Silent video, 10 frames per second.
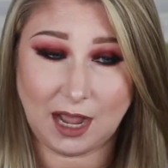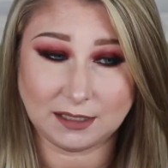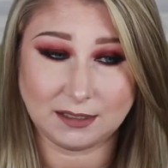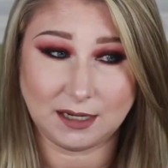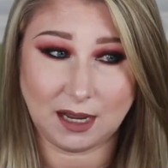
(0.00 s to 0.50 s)
I
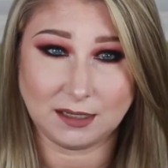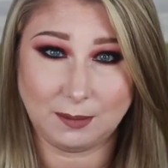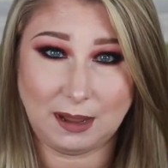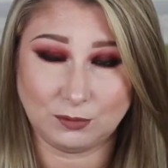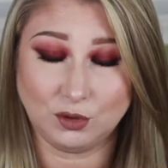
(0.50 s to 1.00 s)
did end
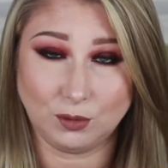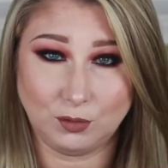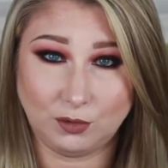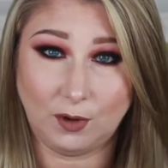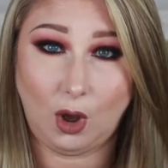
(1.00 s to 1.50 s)
up having to
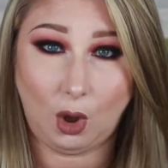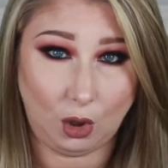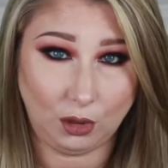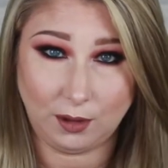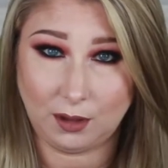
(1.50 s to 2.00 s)
remove
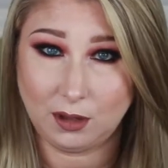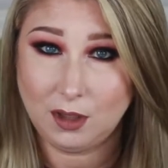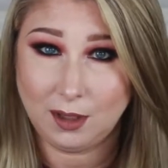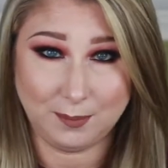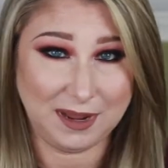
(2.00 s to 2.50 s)
all the
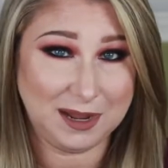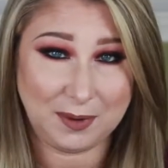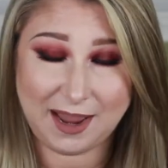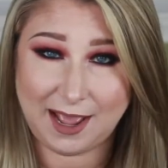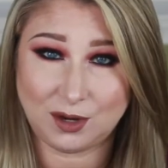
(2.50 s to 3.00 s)
makeup
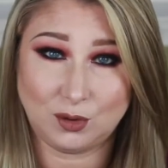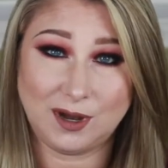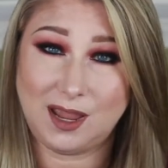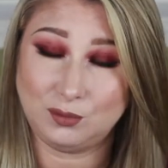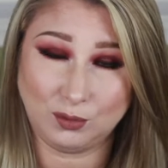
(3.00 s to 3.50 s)
I had
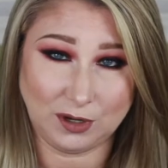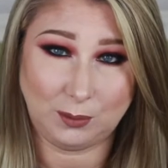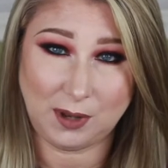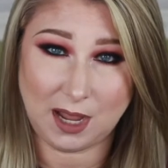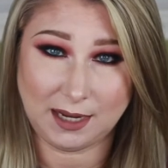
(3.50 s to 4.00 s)
on and
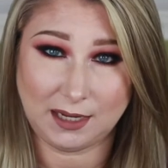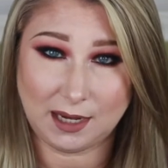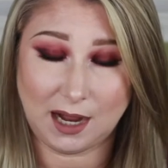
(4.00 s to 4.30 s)
reapplying it.